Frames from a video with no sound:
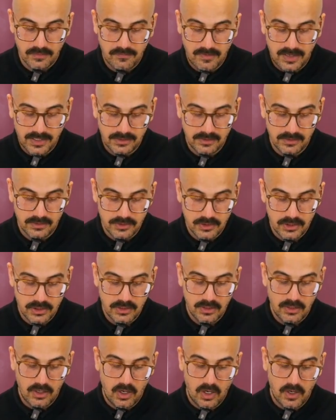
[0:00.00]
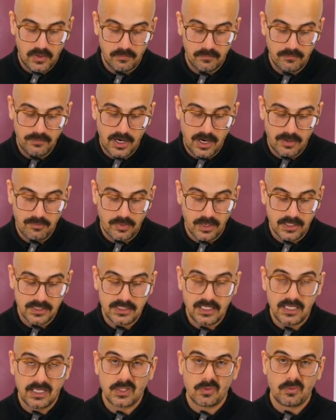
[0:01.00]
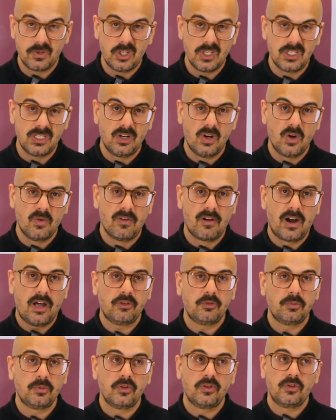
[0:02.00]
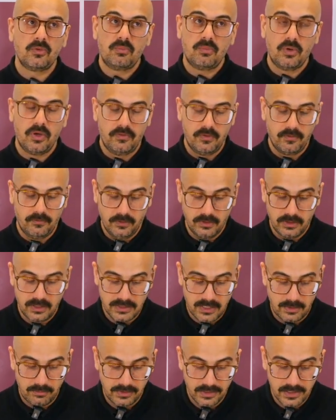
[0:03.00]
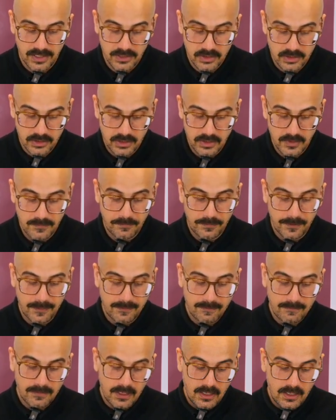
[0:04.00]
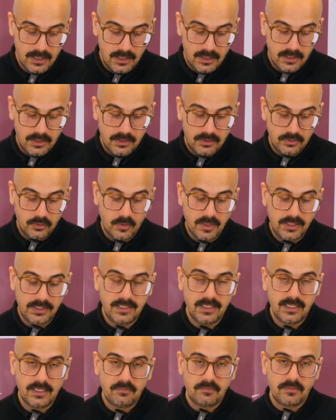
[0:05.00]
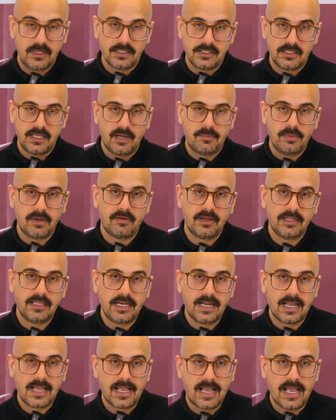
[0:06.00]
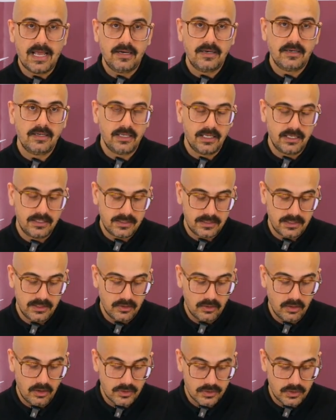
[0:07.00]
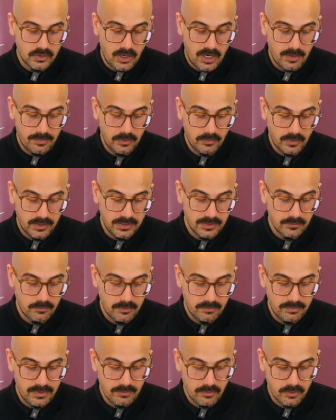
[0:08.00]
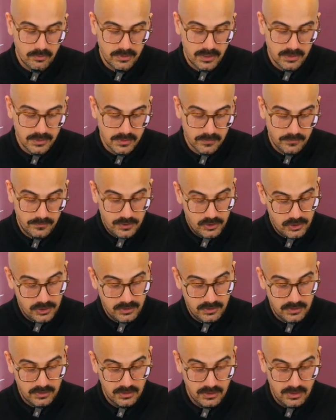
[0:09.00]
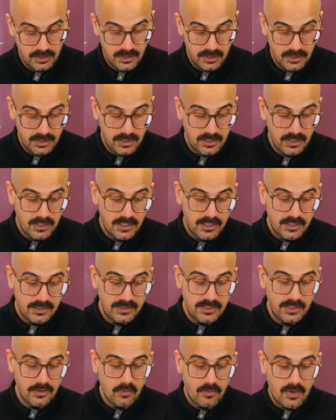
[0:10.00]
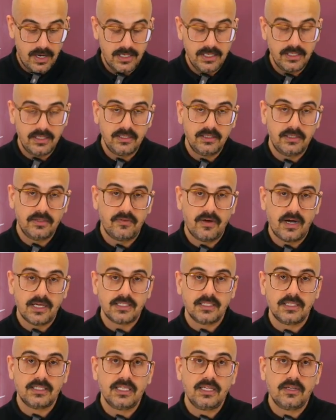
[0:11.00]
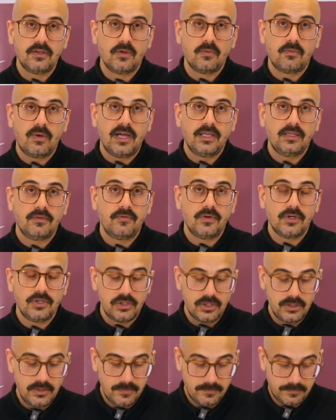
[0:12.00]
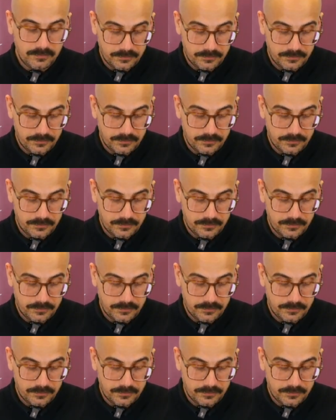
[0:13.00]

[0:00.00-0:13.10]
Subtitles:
wattage of 9.6, which is the lower output, perfect for this application. 20 is the IP rating again, is indoor, so IP20 will be more than sufficient. 01 identifies the single white version.